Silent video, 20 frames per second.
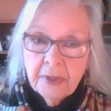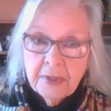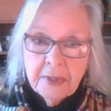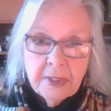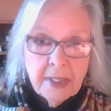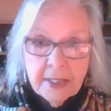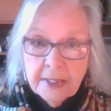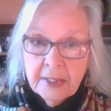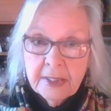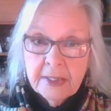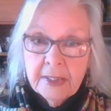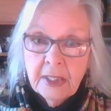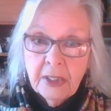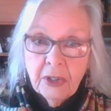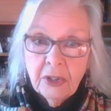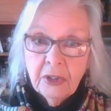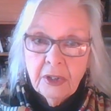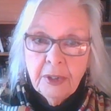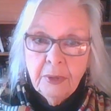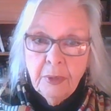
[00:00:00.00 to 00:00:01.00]

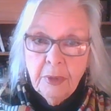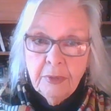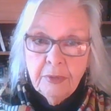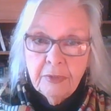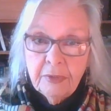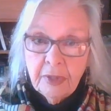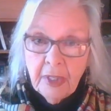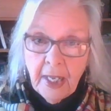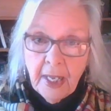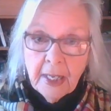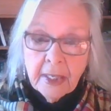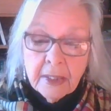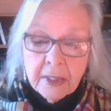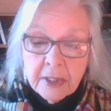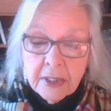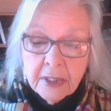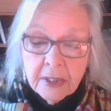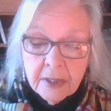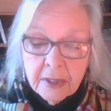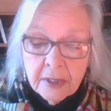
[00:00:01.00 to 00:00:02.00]
necessarily
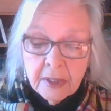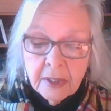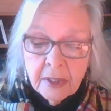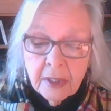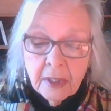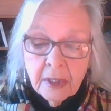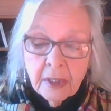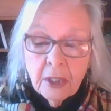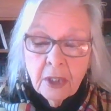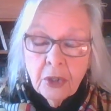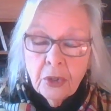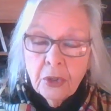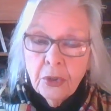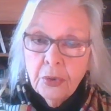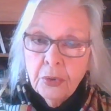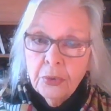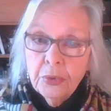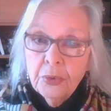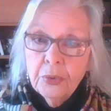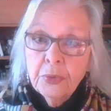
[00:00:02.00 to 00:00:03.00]
reflect
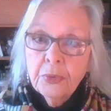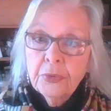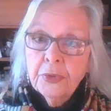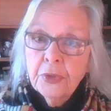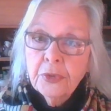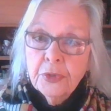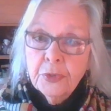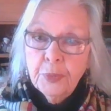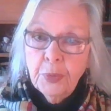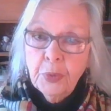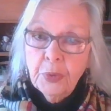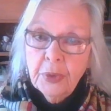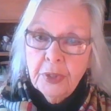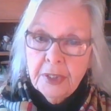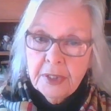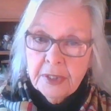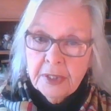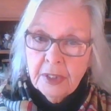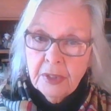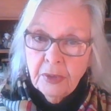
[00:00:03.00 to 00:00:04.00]
who those
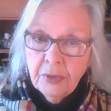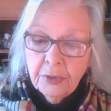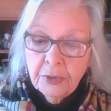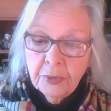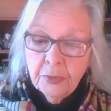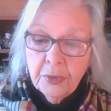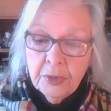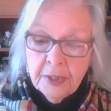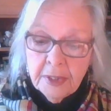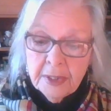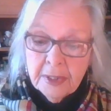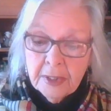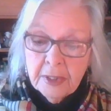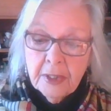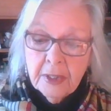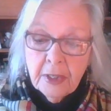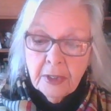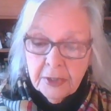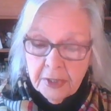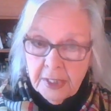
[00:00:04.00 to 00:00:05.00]
boys, the older ones
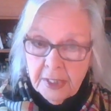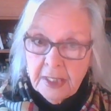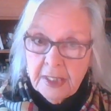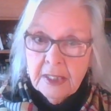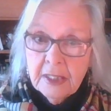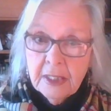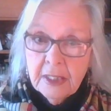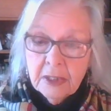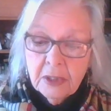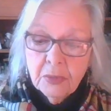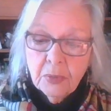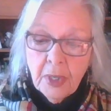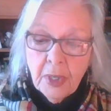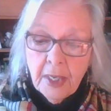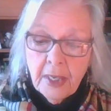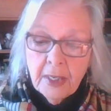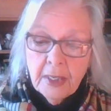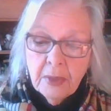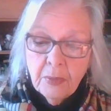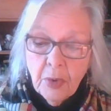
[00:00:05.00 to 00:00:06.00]
that are teased this
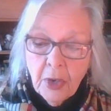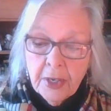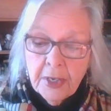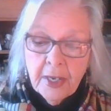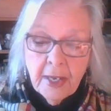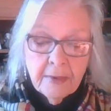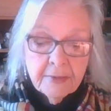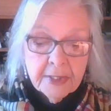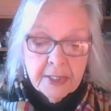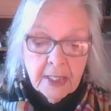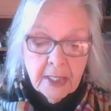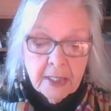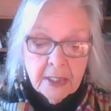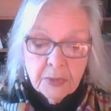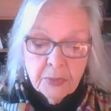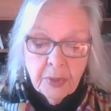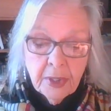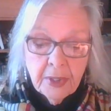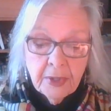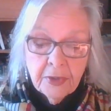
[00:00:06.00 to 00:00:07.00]
way, want to have
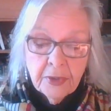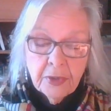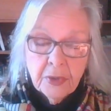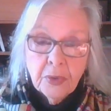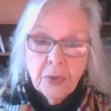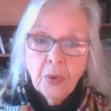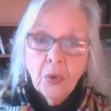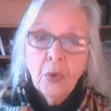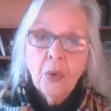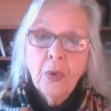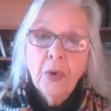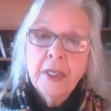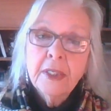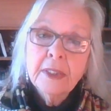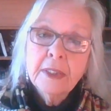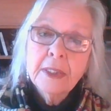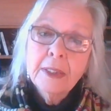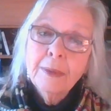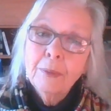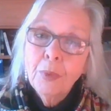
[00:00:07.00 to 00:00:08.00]
sex with? Or
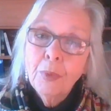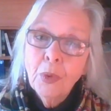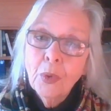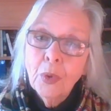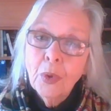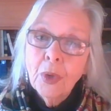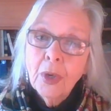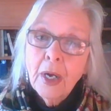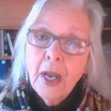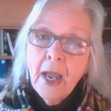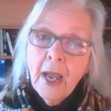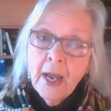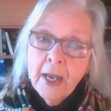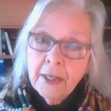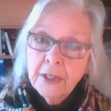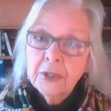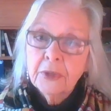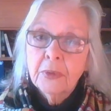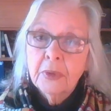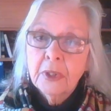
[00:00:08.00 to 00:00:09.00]
is it more
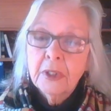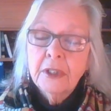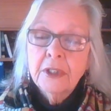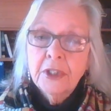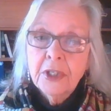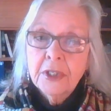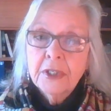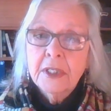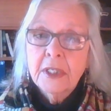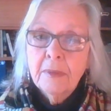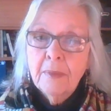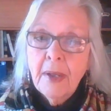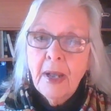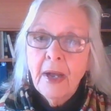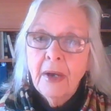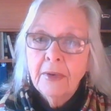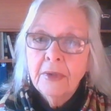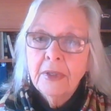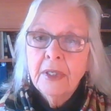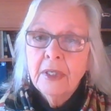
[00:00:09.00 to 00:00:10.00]
accurately just
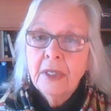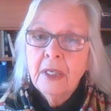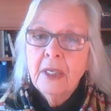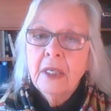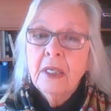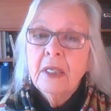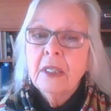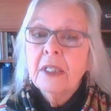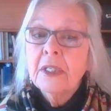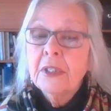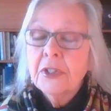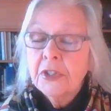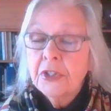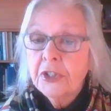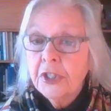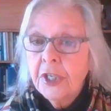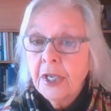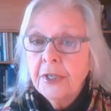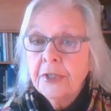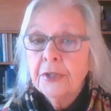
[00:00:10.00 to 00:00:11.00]
about his
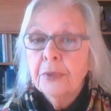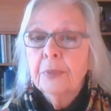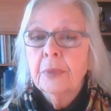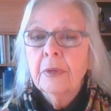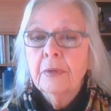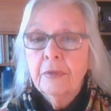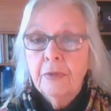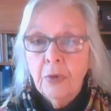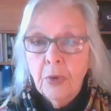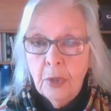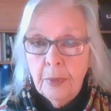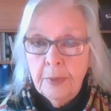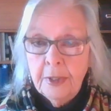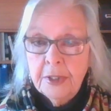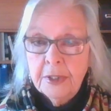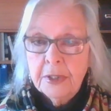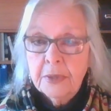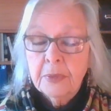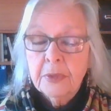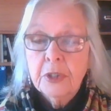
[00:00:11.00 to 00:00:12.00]
gender
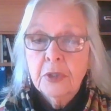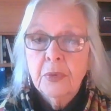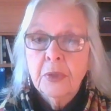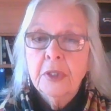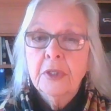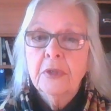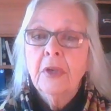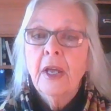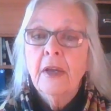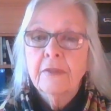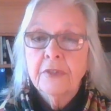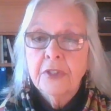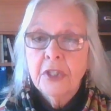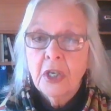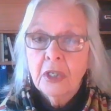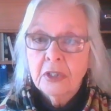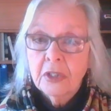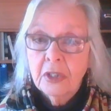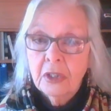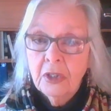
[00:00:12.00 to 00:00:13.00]
performance, which we have
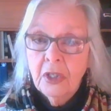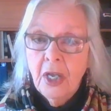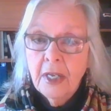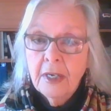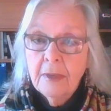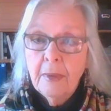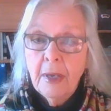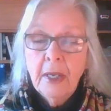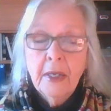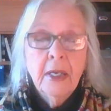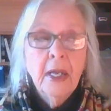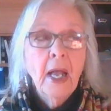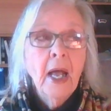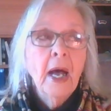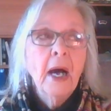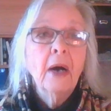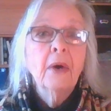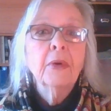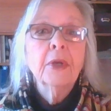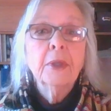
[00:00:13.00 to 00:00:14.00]
talked a lot about,
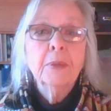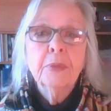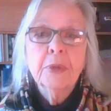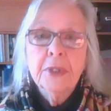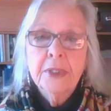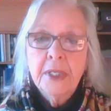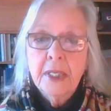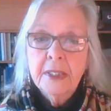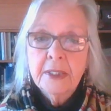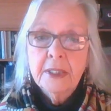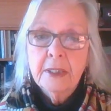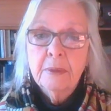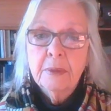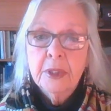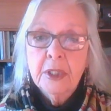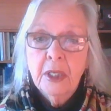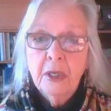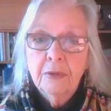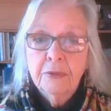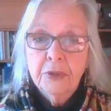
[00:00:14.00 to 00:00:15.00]
how he presents
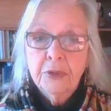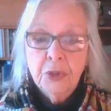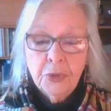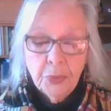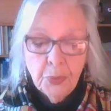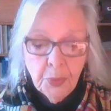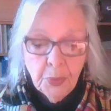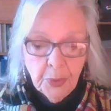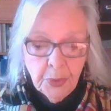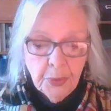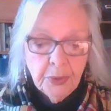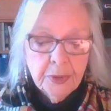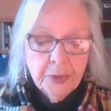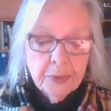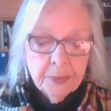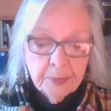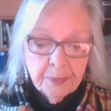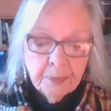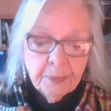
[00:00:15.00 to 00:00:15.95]
himself to the world,